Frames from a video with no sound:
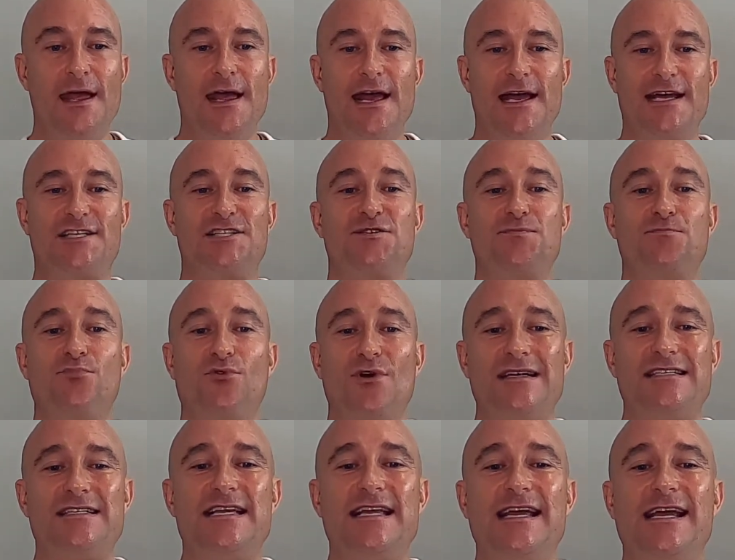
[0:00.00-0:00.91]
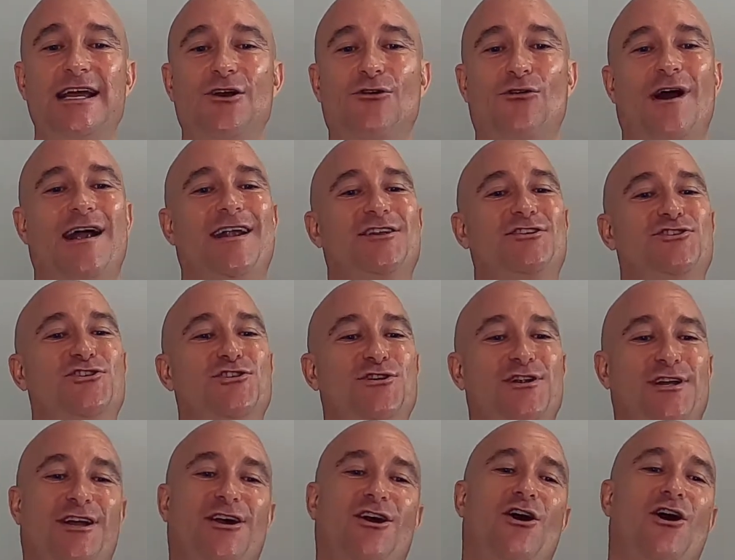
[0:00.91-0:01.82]
Expressing
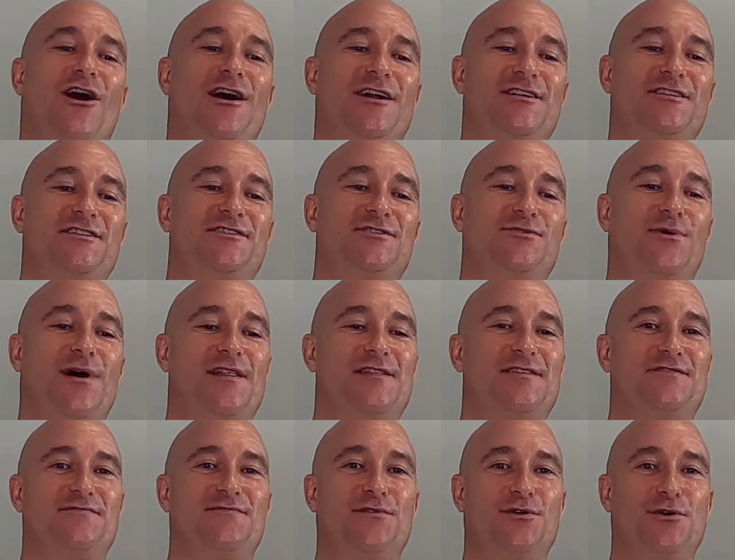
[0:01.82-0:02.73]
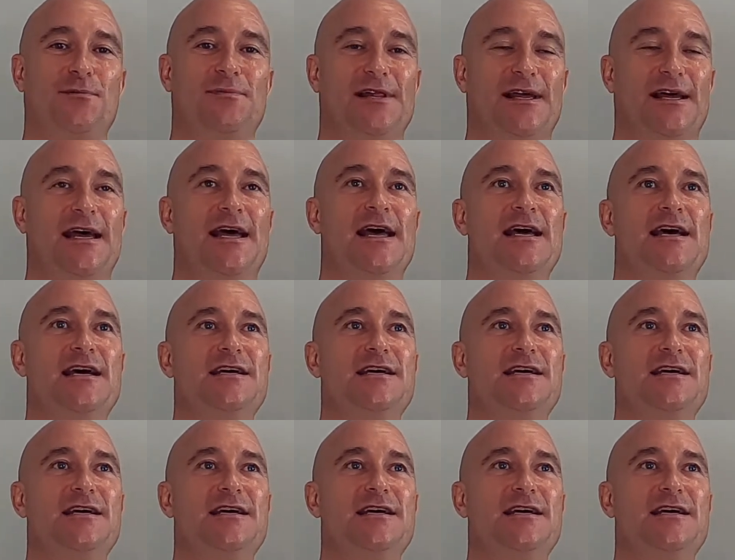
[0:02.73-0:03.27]
gratitude and kindness to others verbally.